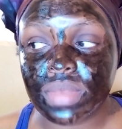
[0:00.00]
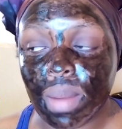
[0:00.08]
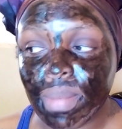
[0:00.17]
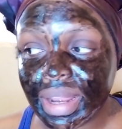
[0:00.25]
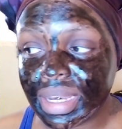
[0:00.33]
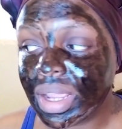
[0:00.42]

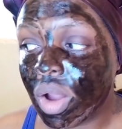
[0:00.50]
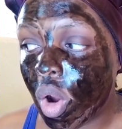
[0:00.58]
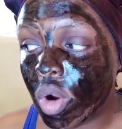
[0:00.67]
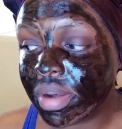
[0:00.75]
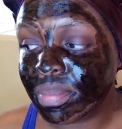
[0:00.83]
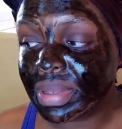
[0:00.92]
minding our
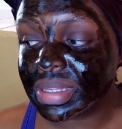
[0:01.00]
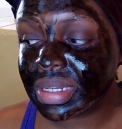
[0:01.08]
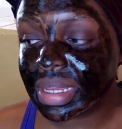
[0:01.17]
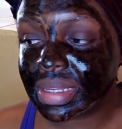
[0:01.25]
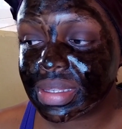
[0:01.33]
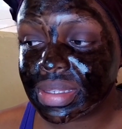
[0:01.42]
own
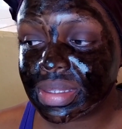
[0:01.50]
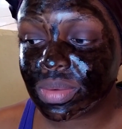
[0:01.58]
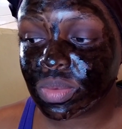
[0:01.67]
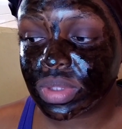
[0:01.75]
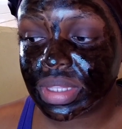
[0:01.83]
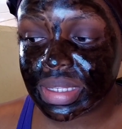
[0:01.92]
business
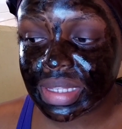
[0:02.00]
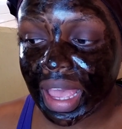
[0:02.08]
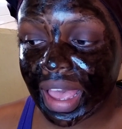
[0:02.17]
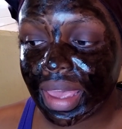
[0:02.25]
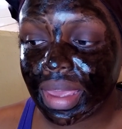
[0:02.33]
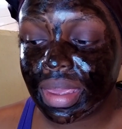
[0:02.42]
with this
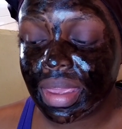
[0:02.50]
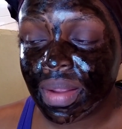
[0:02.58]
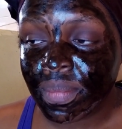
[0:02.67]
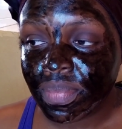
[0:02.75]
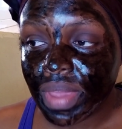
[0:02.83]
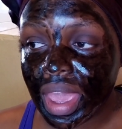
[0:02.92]
guy,
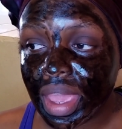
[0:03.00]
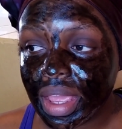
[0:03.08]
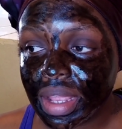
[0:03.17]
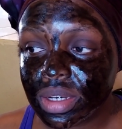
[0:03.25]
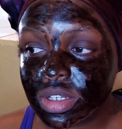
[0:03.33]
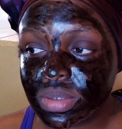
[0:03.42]

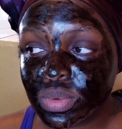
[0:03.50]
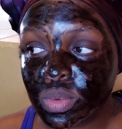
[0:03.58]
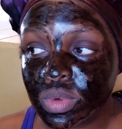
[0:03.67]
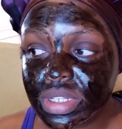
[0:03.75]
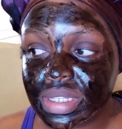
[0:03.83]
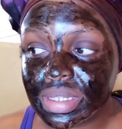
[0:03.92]
and we
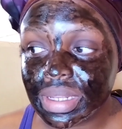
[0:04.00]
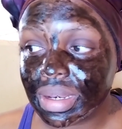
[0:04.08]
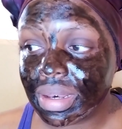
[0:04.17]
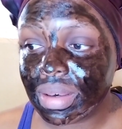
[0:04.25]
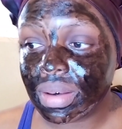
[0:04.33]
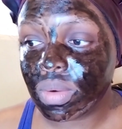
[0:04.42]
would
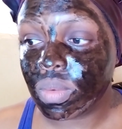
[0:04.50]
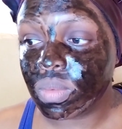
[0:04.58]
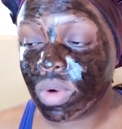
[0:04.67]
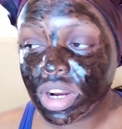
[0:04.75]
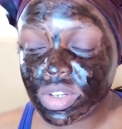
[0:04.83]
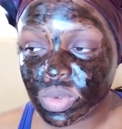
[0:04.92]
still
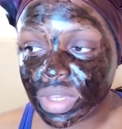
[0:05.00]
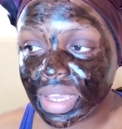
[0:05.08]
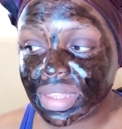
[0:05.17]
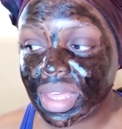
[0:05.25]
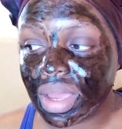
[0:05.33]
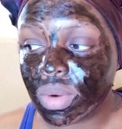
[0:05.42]
work
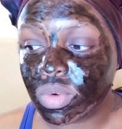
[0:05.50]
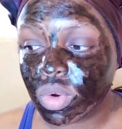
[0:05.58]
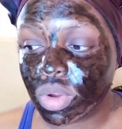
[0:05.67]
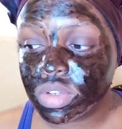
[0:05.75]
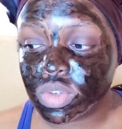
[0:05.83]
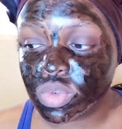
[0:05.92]
together when we were
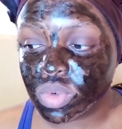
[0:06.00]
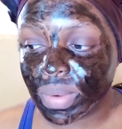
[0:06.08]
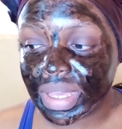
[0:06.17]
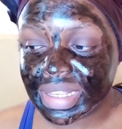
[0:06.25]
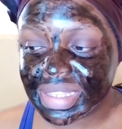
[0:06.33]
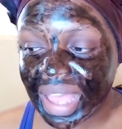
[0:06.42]
going to do our
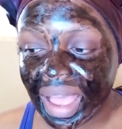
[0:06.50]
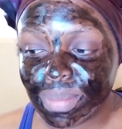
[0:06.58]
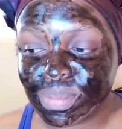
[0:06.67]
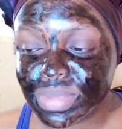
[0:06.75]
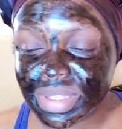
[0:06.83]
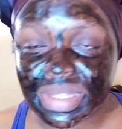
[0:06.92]

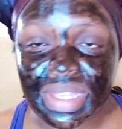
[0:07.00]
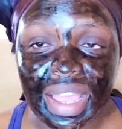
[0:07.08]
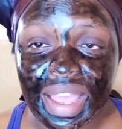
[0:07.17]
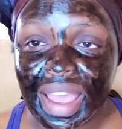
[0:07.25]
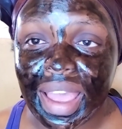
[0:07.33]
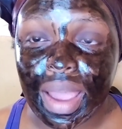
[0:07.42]
exams.
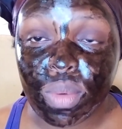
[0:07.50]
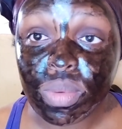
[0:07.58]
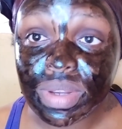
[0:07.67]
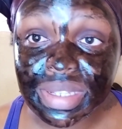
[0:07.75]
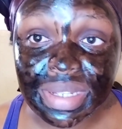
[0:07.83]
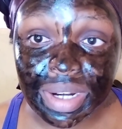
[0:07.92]
We
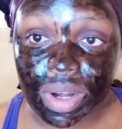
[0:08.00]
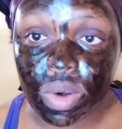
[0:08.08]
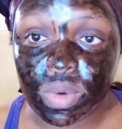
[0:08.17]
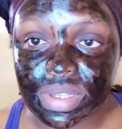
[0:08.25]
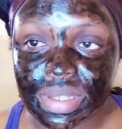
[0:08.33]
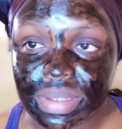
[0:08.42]
were still
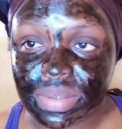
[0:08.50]
close.